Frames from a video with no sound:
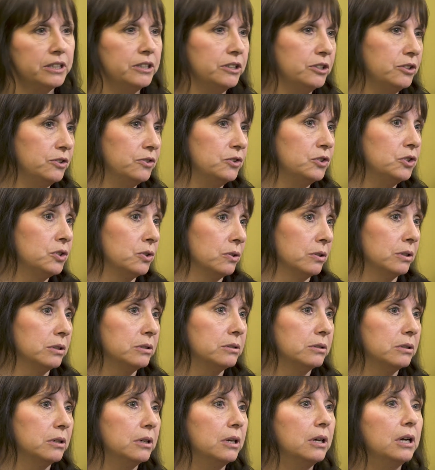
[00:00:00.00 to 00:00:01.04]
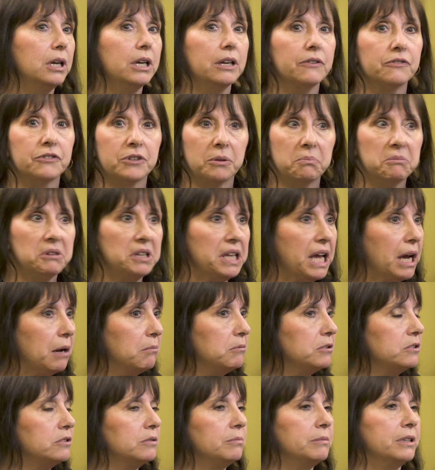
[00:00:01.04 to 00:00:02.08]
this insurance. If something
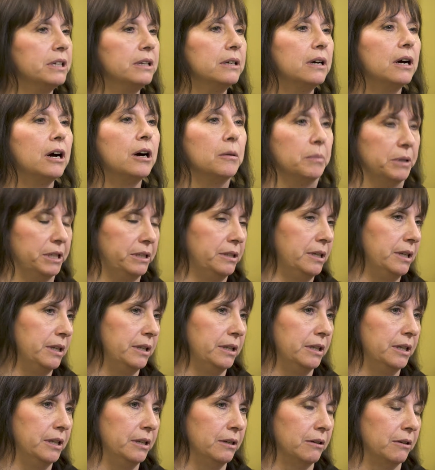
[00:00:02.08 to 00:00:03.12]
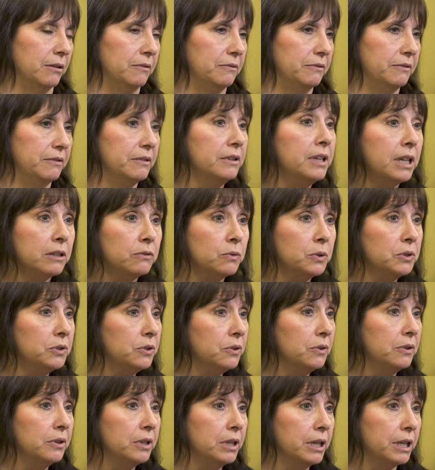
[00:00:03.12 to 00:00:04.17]
happens to me, I'll be taken care of. And that's what
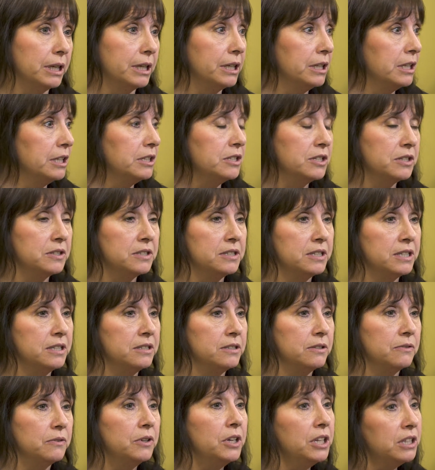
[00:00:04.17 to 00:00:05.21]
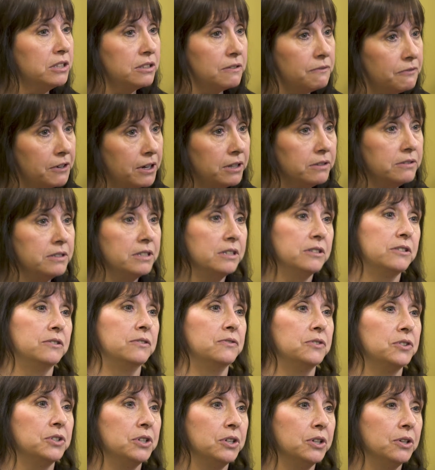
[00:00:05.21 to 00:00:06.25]
you think. And it's a false sense
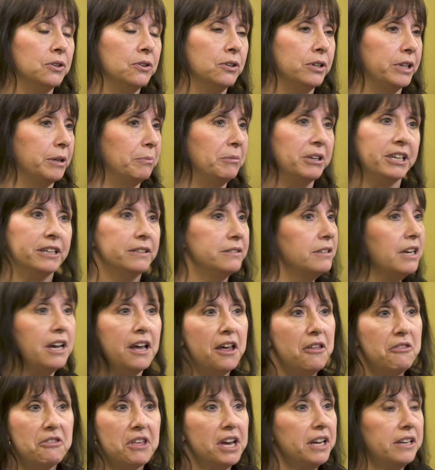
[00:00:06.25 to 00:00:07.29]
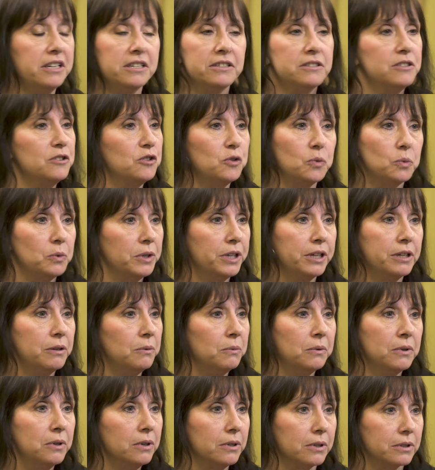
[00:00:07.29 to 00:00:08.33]
of security because that isn't the way
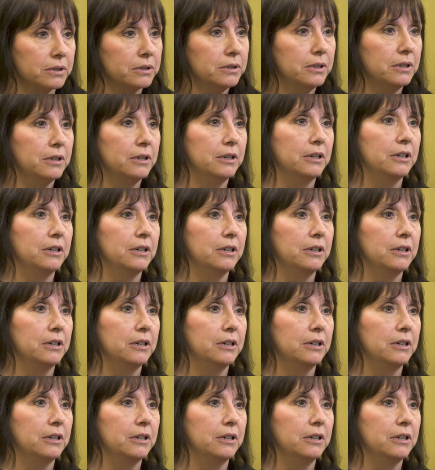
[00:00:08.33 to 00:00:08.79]
it worked.